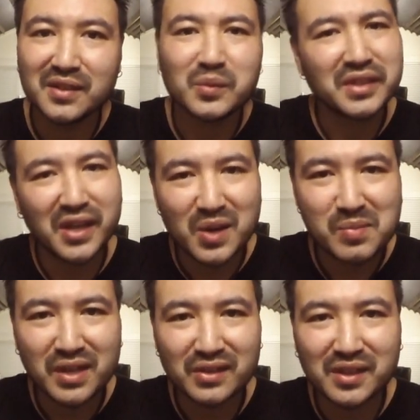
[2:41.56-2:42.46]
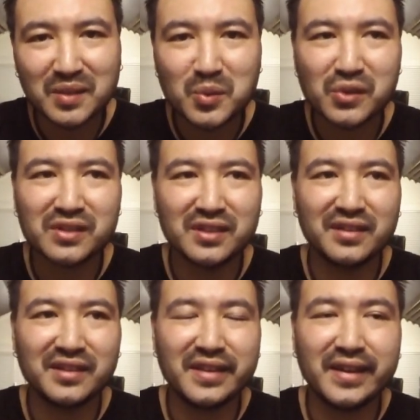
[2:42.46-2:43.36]
with caramel anymore or anything
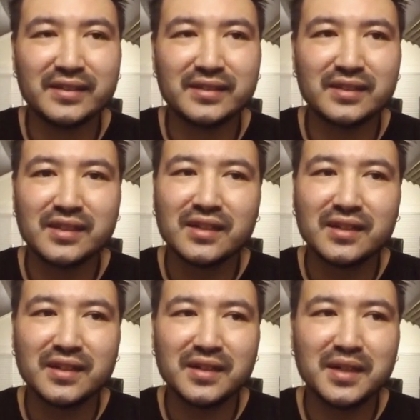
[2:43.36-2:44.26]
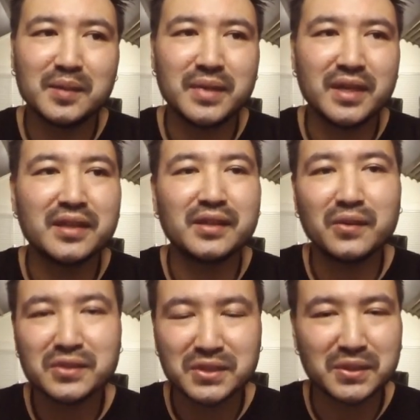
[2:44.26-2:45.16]
like that. And then
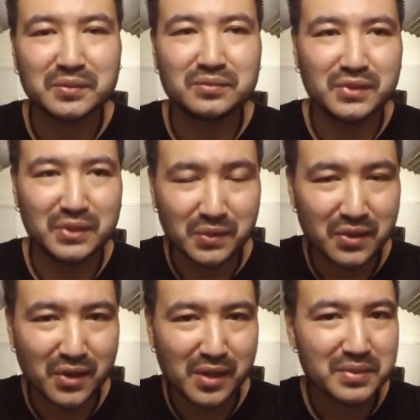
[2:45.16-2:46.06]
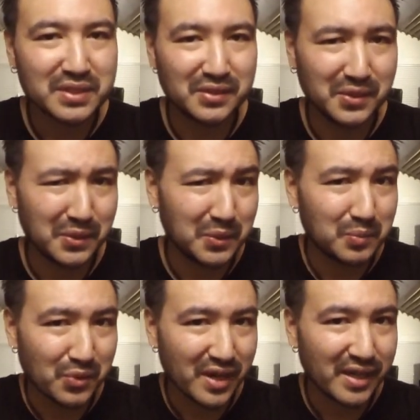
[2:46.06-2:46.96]
also no carbs, no
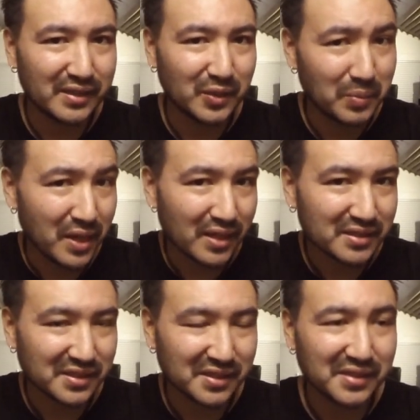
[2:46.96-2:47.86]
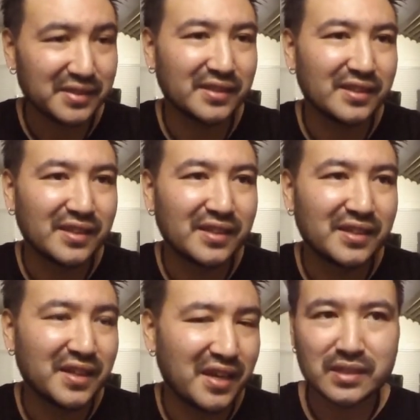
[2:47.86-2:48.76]
bread, no pasta,
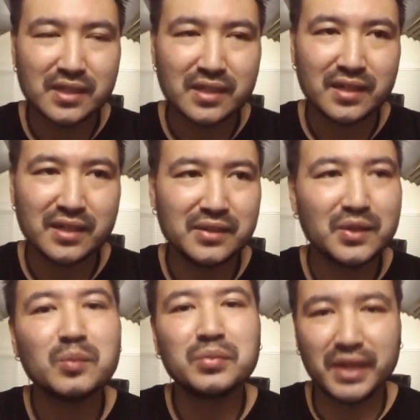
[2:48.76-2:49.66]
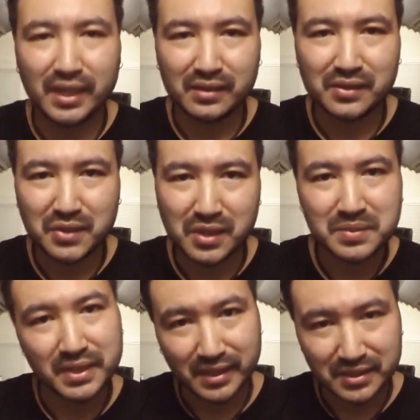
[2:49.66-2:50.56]
no blatant
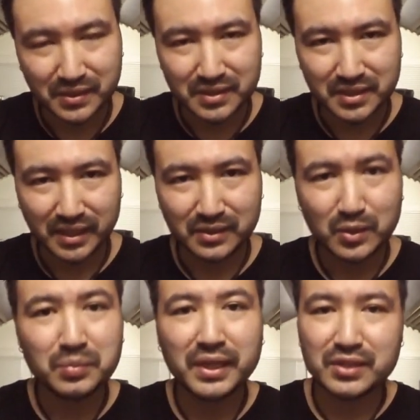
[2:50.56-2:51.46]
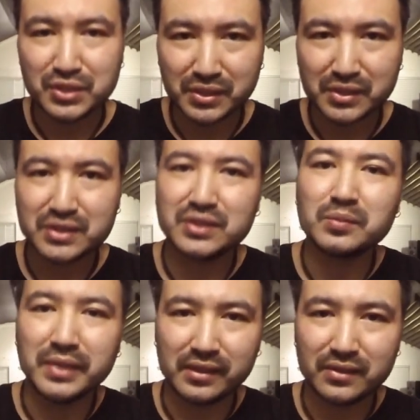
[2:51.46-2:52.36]
carbs, I guess you could say. No blatant sugars,
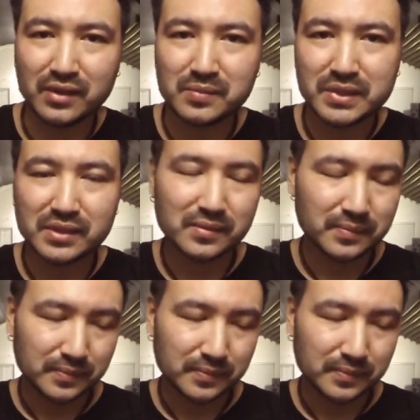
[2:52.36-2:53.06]
no blatant carbs.